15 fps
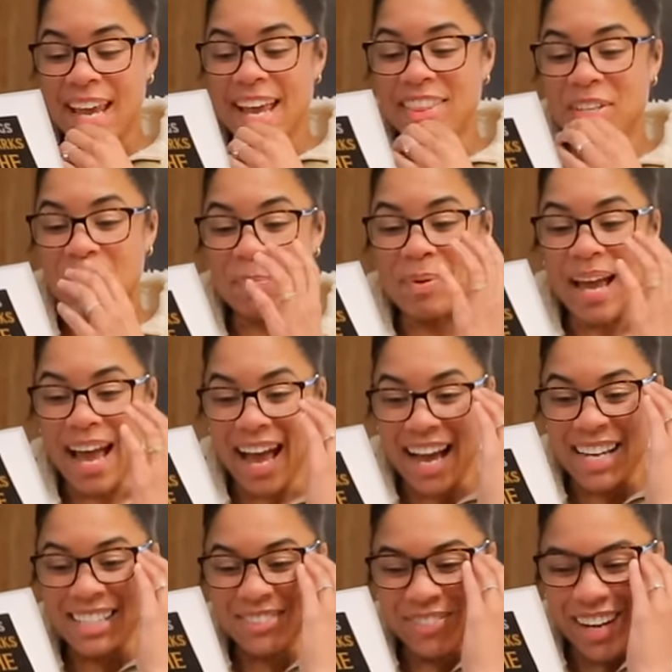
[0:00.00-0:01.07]
and their
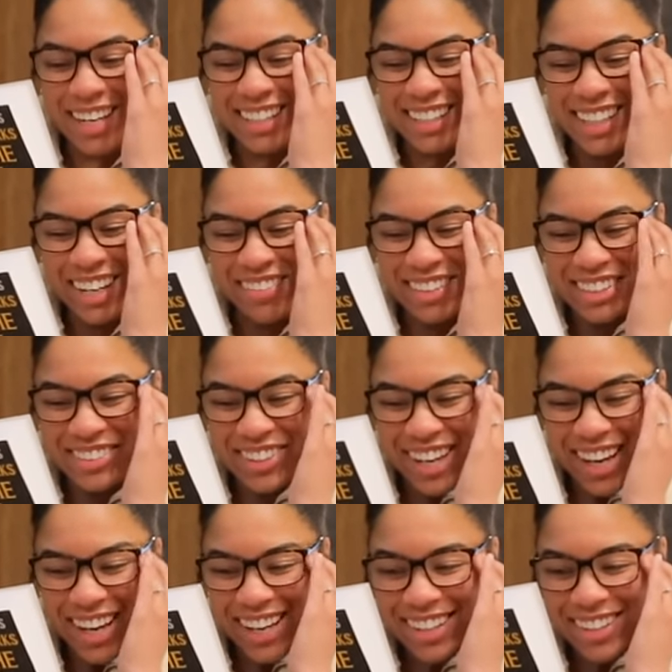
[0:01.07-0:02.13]
past finally coming to a
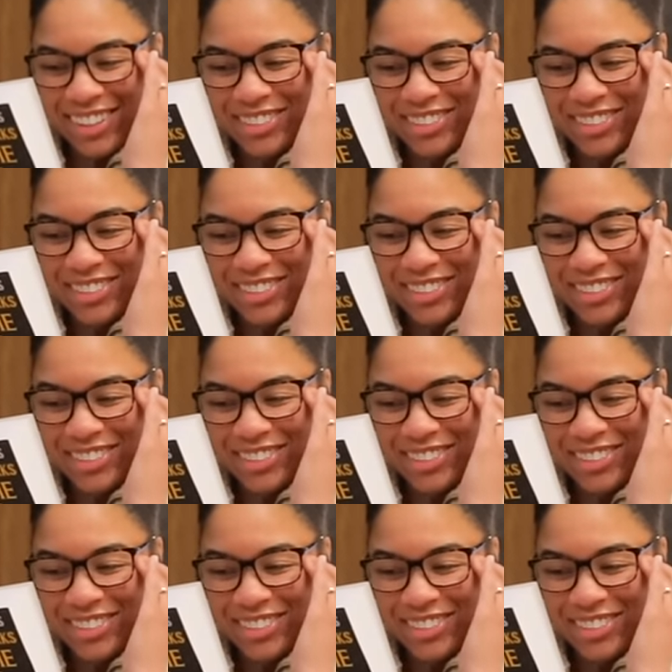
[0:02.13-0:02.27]
head,